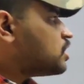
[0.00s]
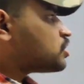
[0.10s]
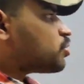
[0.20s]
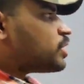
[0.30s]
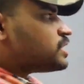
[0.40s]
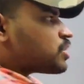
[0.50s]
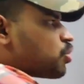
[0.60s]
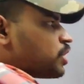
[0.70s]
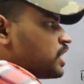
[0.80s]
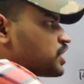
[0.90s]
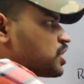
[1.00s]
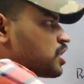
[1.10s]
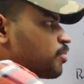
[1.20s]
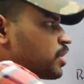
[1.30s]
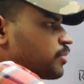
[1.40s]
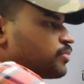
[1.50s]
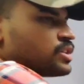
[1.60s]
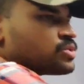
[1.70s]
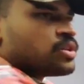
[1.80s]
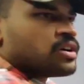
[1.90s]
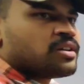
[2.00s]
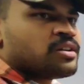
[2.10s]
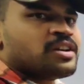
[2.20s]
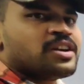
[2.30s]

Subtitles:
So what is the coordination number of this one?